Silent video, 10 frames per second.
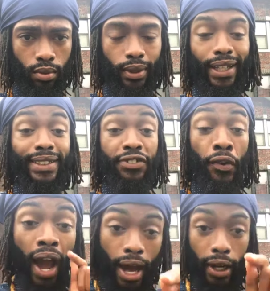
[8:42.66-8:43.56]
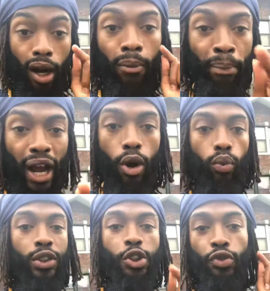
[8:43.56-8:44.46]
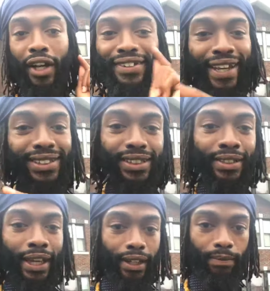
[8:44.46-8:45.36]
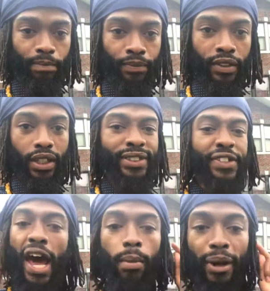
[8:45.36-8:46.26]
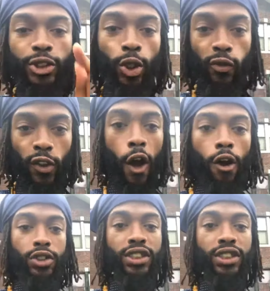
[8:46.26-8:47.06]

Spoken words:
It's not about what you done yesterday. It's not about your flaws.